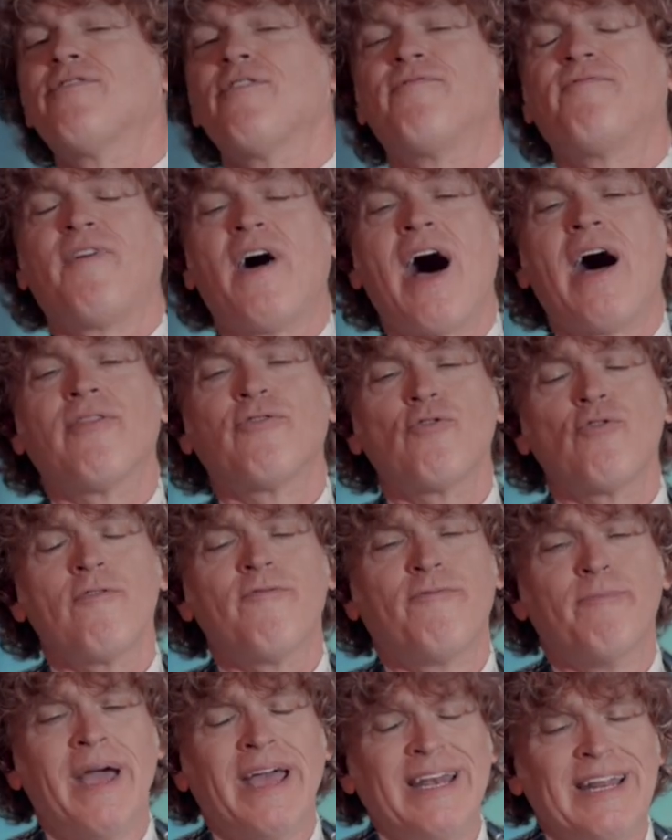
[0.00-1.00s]
the father
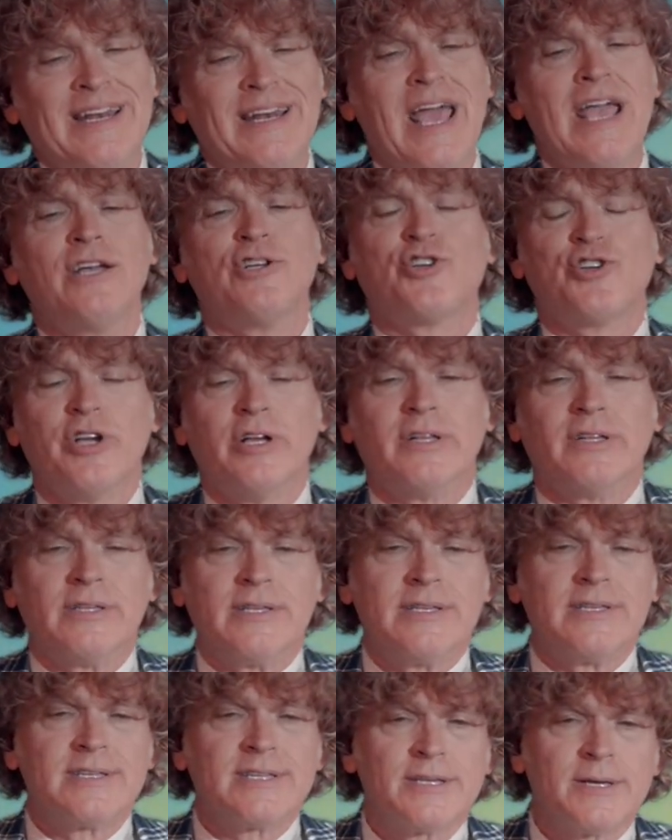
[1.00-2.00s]
of many
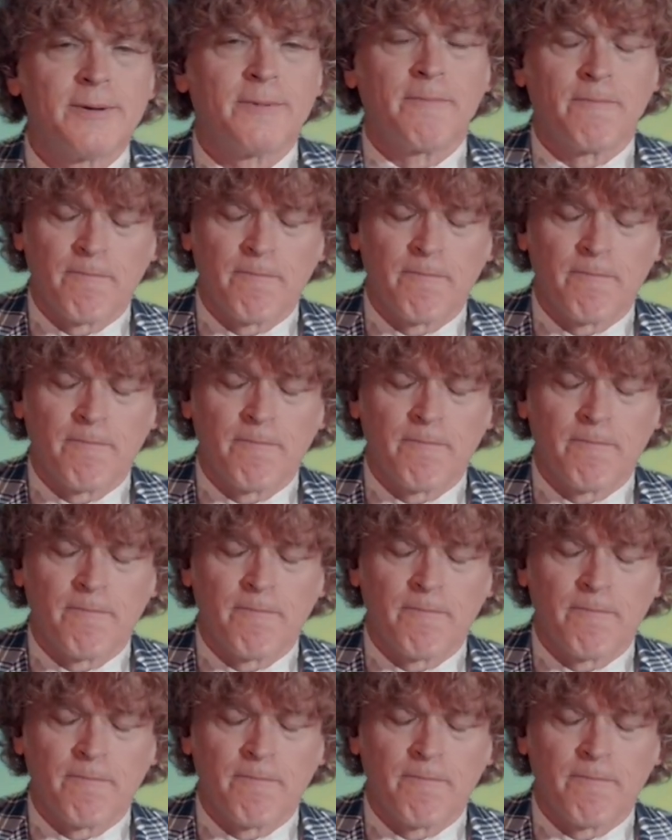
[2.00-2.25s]
nations